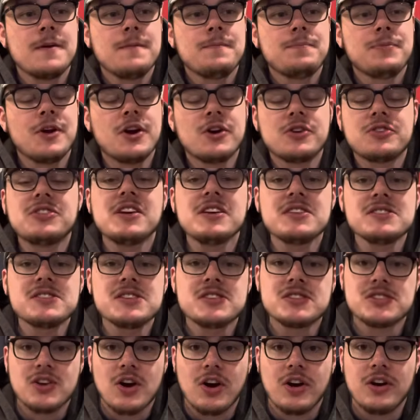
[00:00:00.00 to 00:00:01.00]
There are things
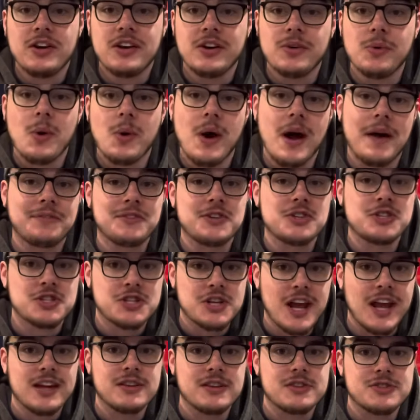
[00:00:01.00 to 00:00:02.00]
that Scott Arniel will have to
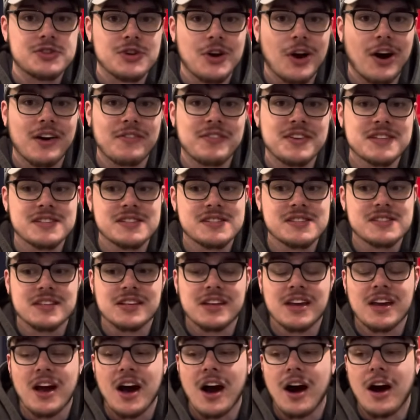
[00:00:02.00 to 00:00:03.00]
change,
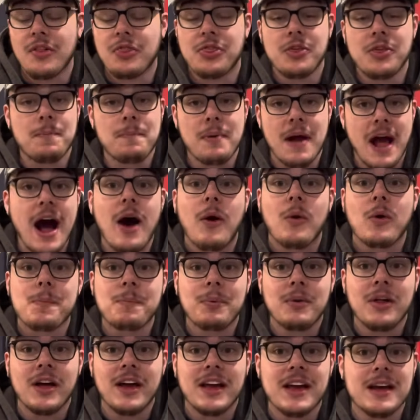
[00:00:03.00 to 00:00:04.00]
obviously. The power
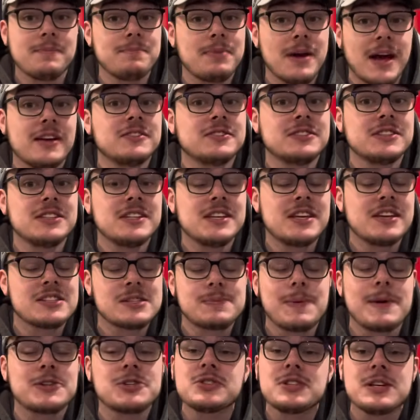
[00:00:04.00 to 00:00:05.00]
play and penalty,
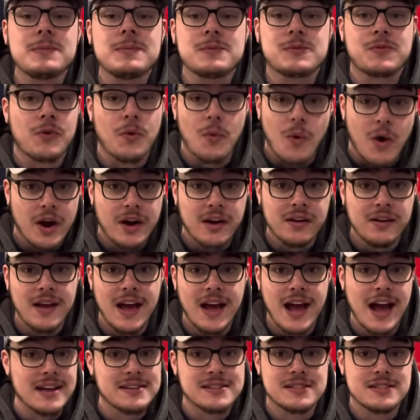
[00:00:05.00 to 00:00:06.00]
special teams for one,
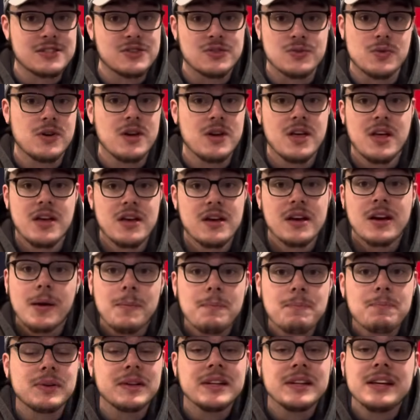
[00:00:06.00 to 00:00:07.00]
has to
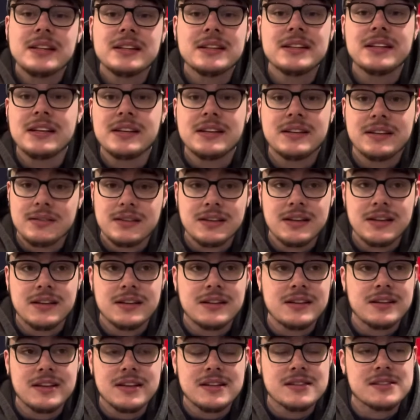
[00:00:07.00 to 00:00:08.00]
completely
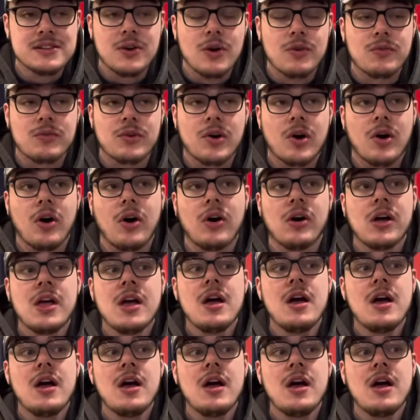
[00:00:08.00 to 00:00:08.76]
needs an overhaul.